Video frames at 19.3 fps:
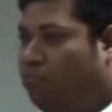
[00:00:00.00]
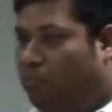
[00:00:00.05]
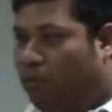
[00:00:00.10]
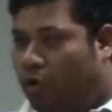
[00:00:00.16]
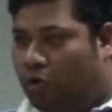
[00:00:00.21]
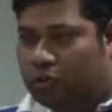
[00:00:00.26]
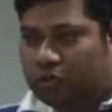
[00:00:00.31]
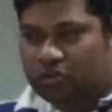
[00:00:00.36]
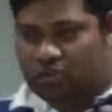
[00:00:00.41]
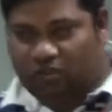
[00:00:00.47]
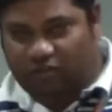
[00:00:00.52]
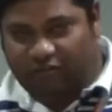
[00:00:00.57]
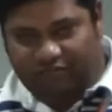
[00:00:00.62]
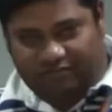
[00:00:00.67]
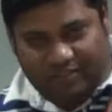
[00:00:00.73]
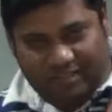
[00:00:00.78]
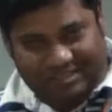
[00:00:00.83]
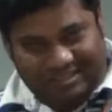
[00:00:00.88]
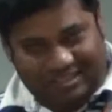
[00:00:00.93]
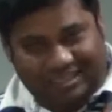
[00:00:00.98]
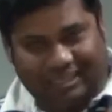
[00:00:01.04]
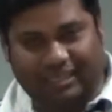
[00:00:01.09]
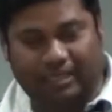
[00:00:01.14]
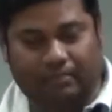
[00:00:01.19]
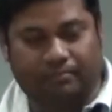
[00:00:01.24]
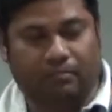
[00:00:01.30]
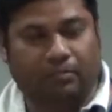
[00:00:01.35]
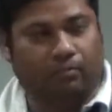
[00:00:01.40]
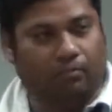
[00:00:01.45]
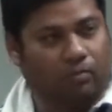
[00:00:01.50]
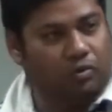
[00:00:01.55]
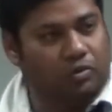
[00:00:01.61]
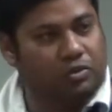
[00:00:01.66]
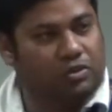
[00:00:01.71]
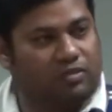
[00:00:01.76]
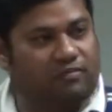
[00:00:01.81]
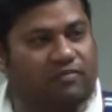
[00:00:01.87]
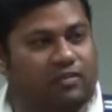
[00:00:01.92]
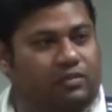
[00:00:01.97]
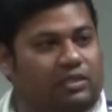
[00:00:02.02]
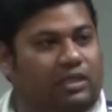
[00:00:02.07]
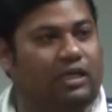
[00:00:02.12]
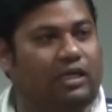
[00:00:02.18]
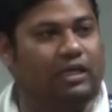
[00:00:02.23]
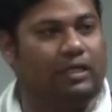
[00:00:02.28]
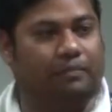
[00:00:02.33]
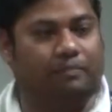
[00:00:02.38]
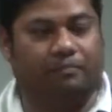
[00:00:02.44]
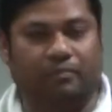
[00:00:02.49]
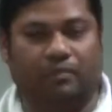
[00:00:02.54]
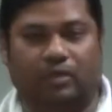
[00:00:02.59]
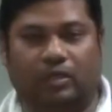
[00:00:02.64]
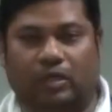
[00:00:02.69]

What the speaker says: Most of the time,